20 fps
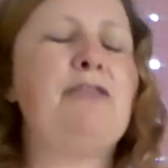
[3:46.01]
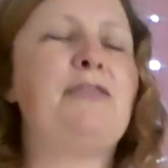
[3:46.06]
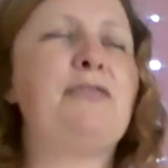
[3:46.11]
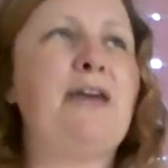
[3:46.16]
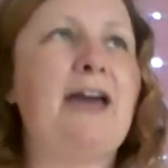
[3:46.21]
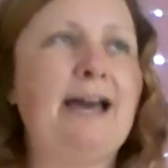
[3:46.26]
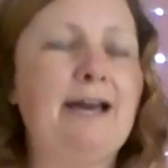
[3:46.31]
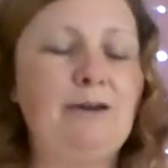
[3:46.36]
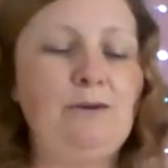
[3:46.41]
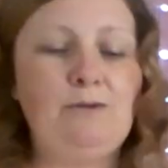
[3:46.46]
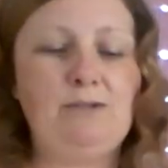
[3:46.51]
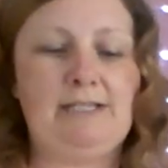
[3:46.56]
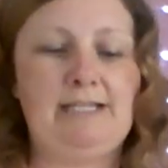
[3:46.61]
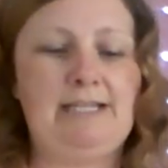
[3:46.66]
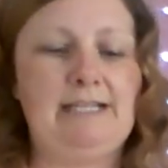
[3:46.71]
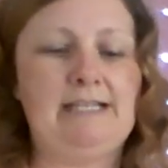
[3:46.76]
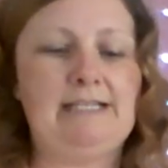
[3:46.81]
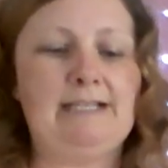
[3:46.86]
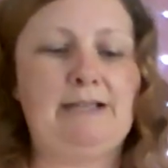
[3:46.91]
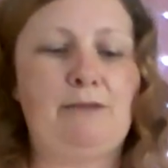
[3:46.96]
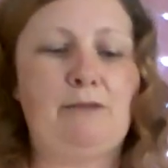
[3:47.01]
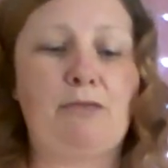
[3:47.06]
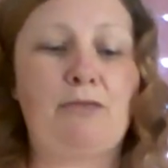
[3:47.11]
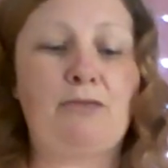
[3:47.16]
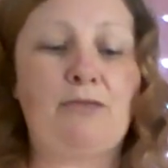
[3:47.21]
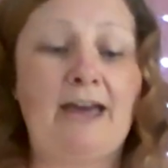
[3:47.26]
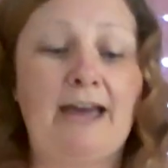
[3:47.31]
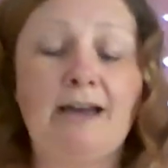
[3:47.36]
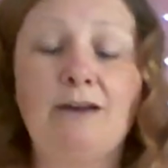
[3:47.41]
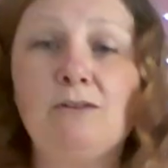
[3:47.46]
Thousands and
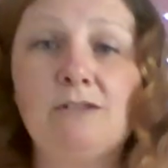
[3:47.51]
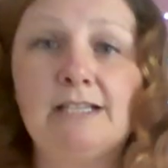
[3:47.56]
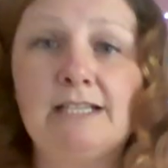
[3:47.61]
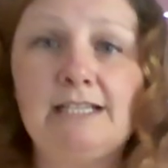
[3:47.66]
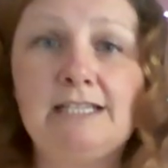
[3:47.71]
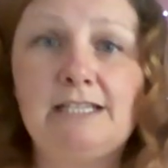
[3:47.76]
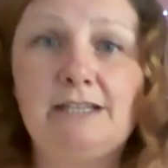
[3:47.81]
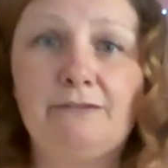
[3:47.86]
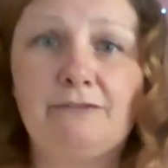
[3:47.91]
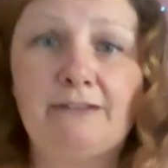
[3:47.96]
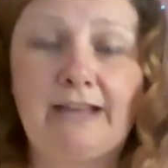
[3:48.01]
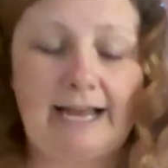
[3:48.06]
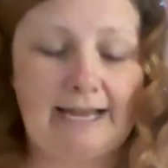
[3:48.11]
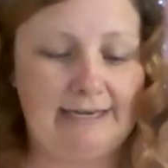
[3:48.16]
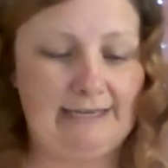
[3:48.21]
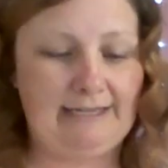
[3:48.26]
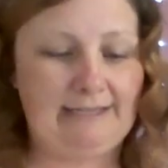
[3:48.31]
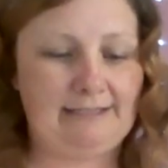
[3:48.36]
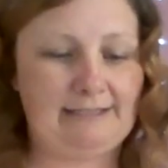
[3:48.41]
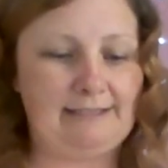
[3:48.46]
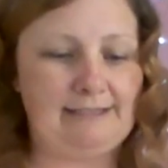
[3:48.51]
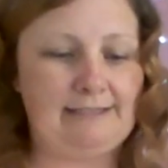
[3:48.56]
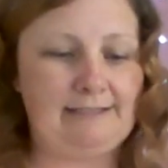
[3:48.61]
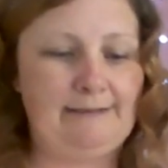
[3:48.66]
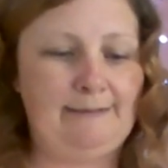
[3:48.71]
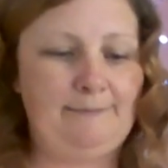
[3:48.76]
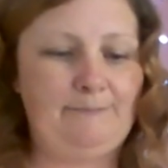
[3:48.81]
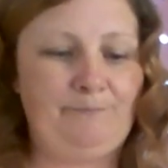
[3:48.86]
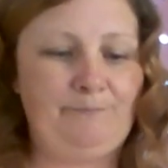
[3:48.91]
thousands of gallons.